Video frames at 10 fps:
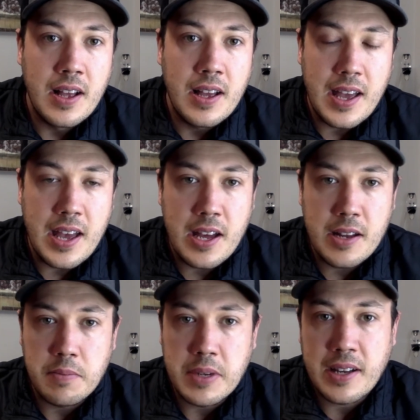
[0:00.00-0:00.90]

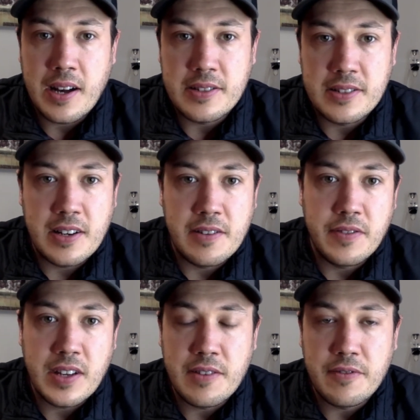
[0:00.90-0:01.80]
And because of
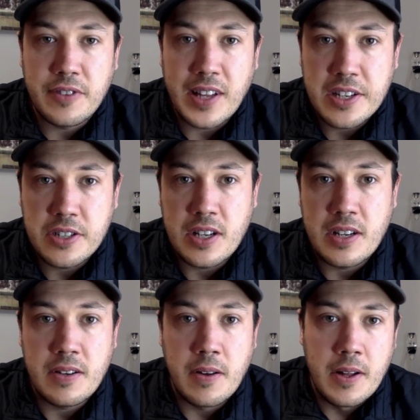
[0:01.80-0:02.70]

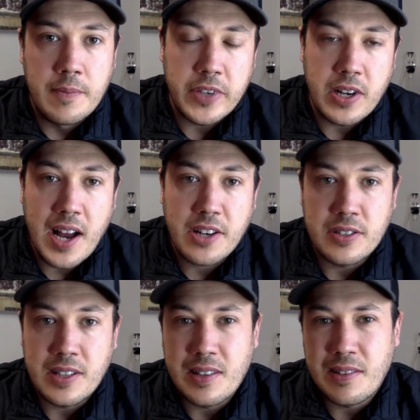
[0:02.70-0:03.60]
inflation, you're
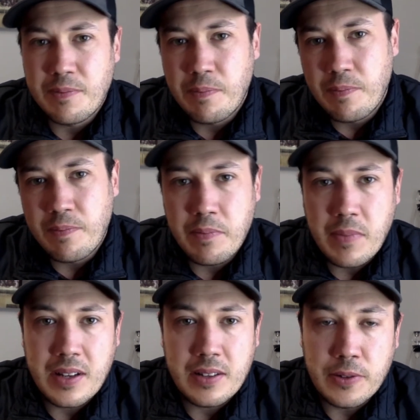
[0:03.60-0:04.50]
actually
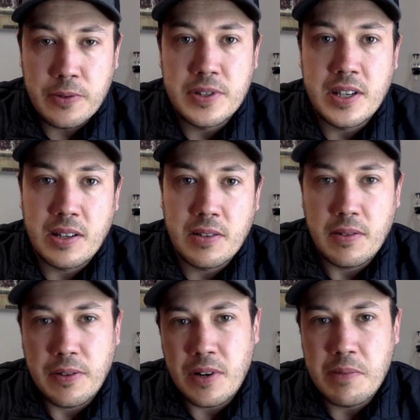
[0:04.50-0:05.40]
losing
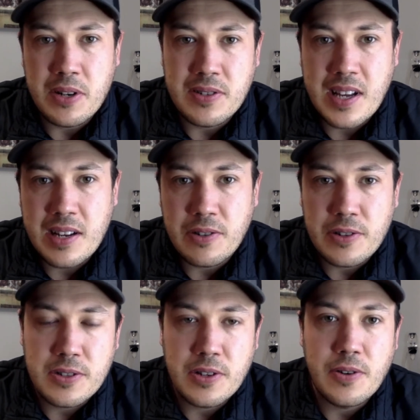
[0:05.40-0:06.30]
3% or
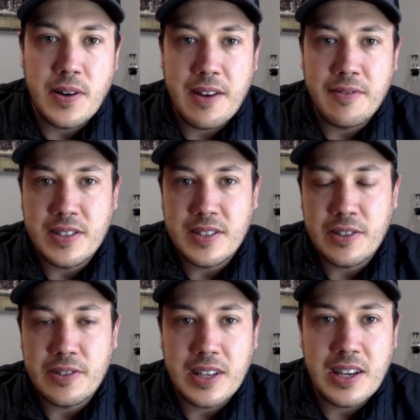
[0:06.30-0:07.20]
so every
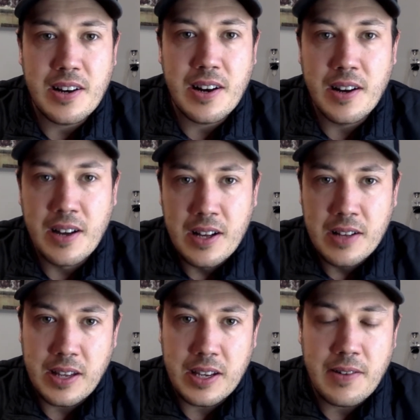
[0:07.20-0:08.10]
single year
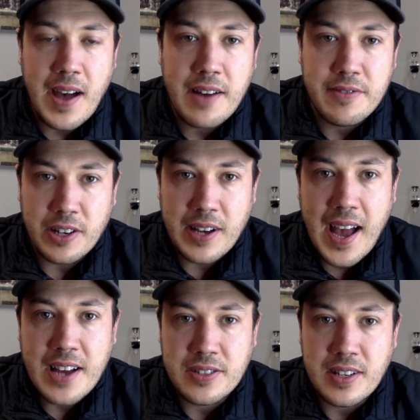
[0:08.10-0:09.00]
that you have your
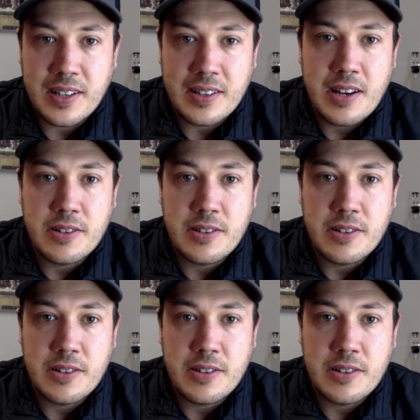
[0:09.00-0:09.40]
cash sitting there.